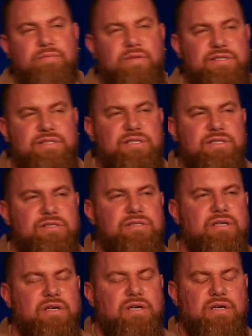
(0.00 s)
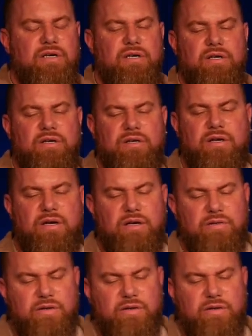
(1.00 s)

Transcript: This is uh,